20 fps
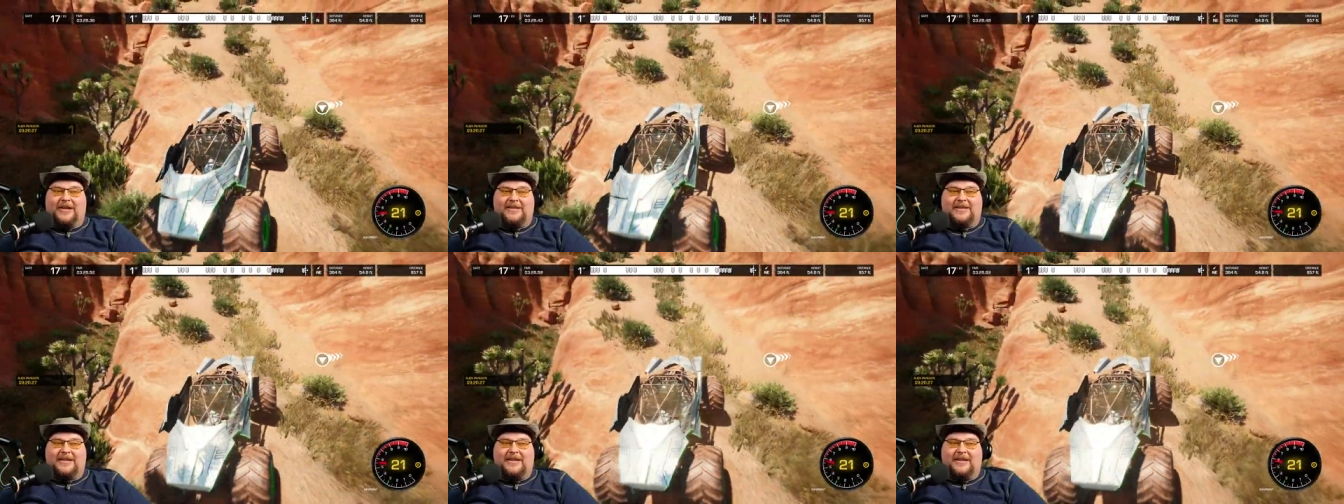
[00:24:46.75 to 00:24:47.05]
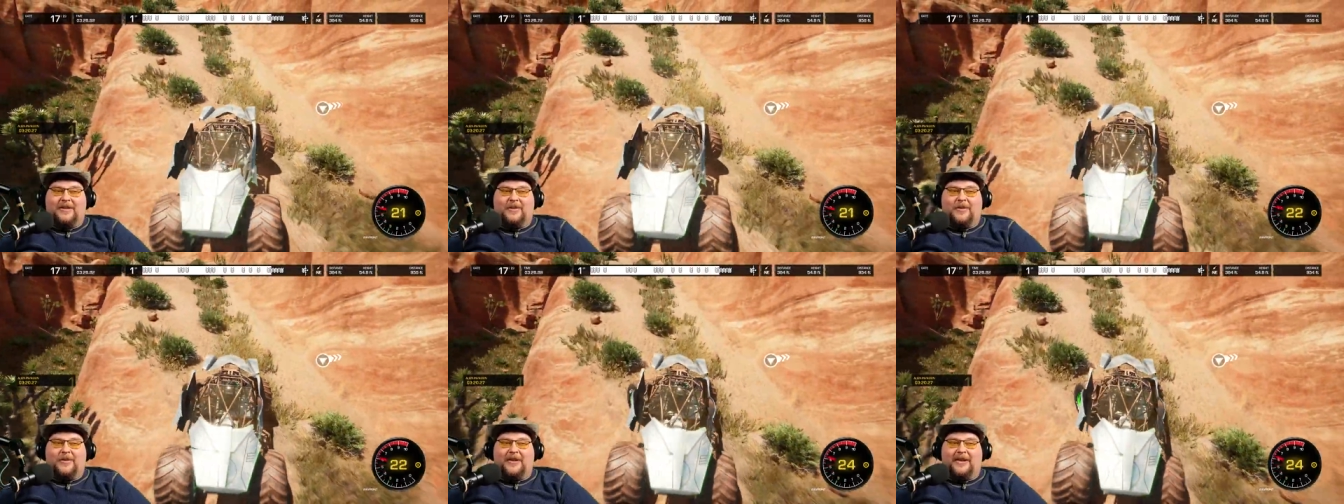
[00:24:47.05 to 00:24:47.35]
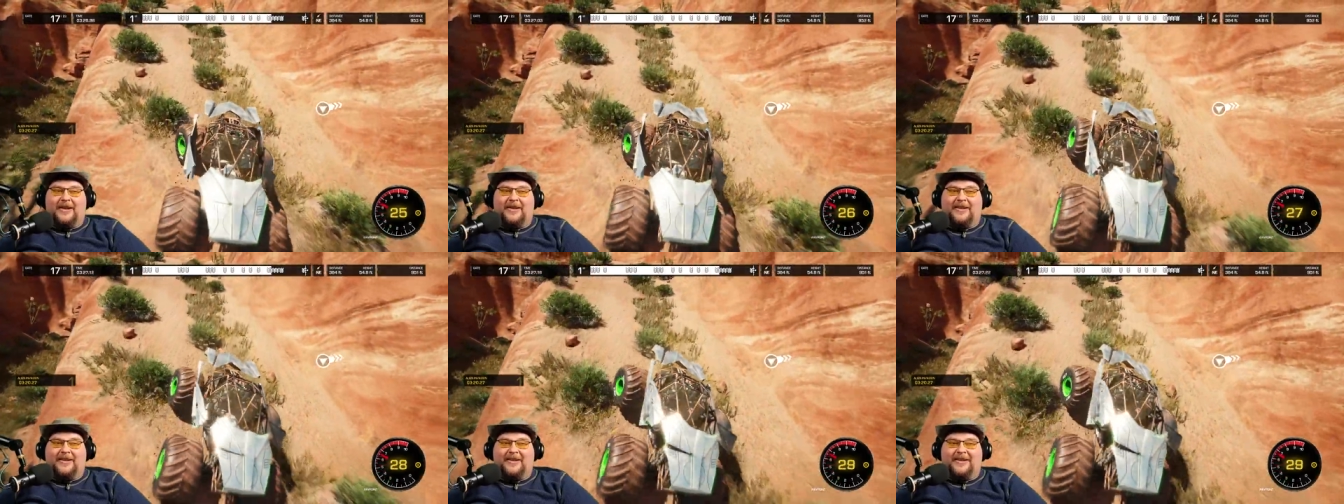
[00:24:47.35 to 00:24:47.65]
I tell you
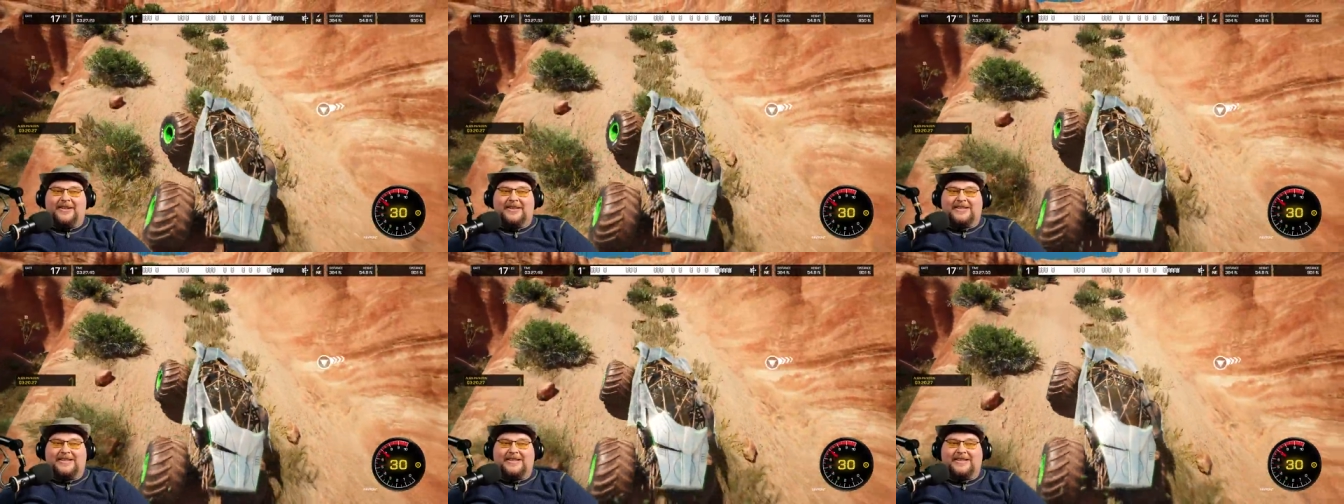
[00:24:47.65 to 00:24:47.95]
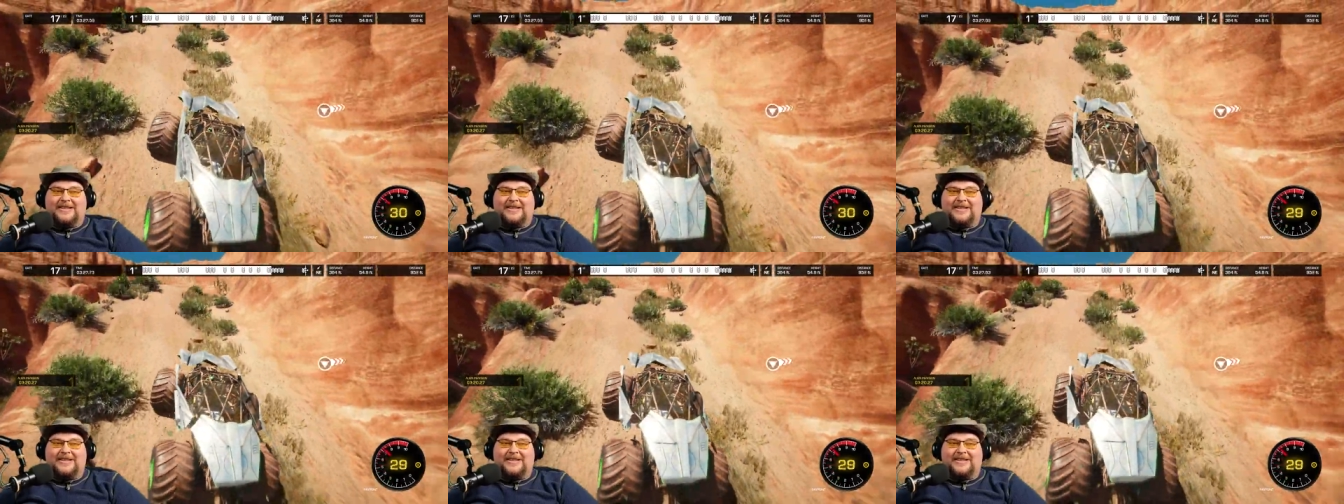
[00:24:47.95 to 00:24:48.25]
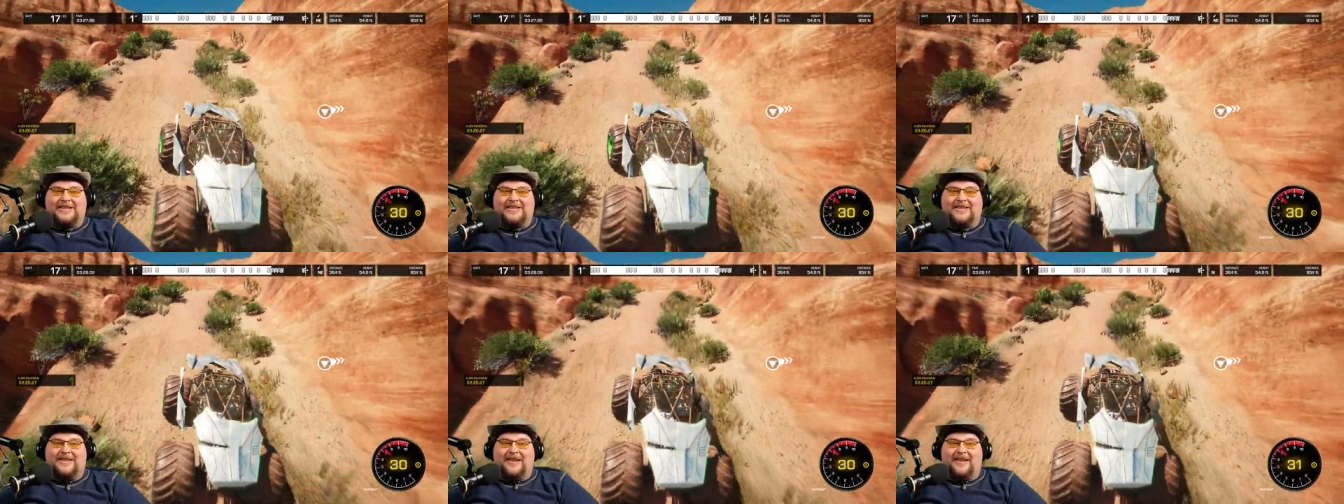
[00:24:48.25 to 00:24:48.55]
what, this is this
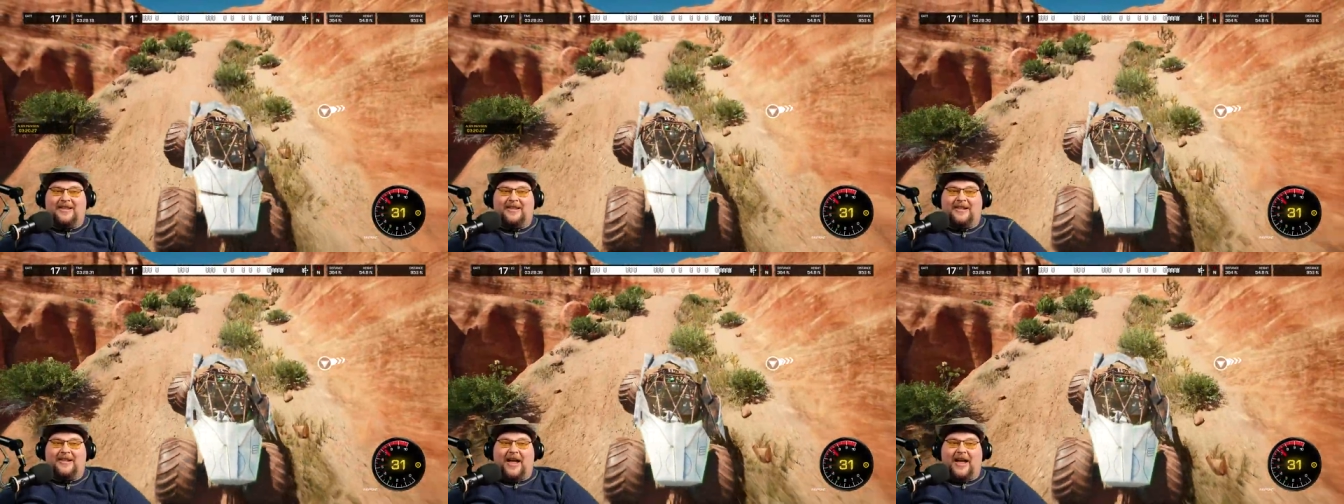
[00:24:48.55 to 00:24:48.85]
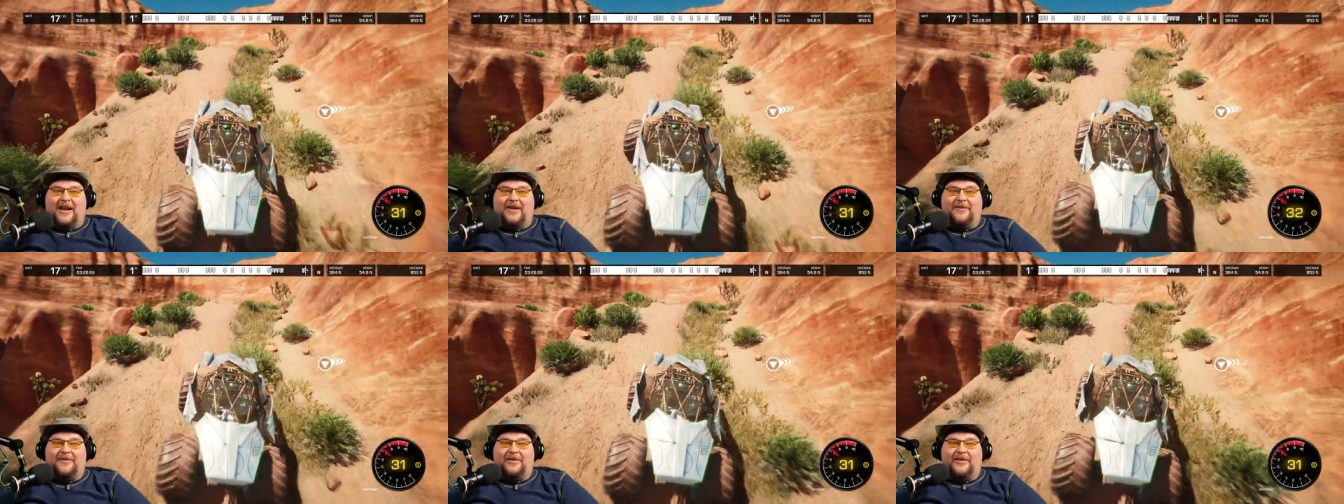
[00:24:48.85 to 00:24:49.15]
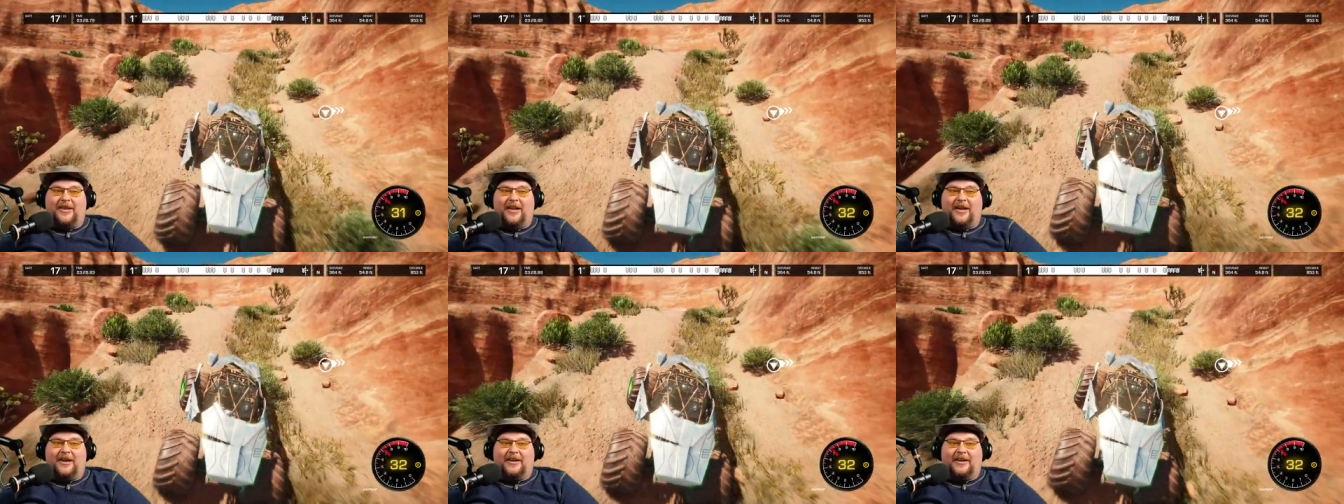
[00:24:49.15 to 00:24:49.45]
is a lot of
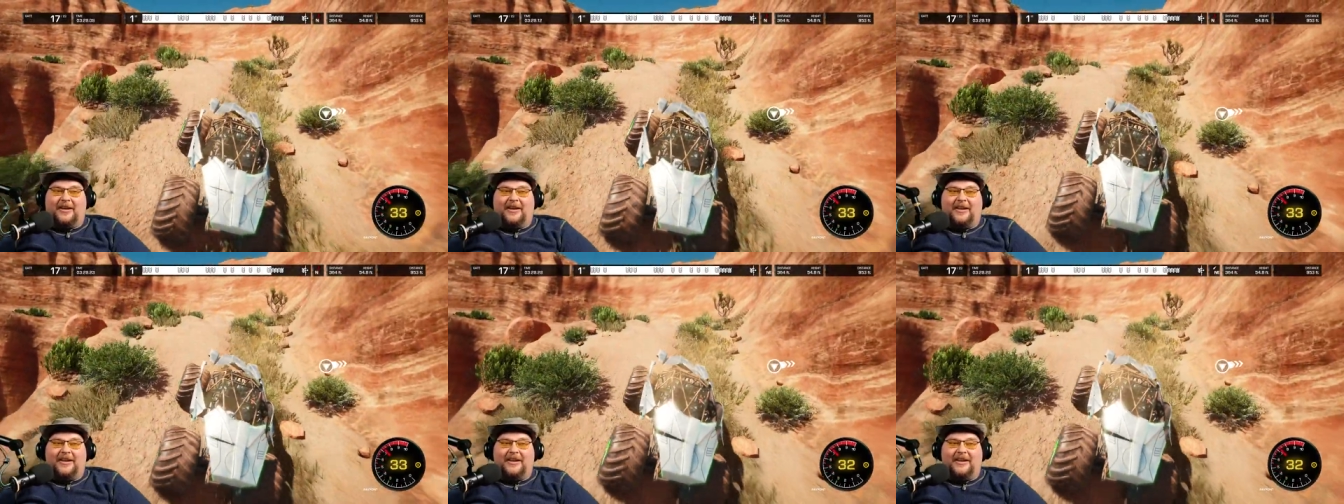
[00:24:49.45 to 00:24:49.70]
luck.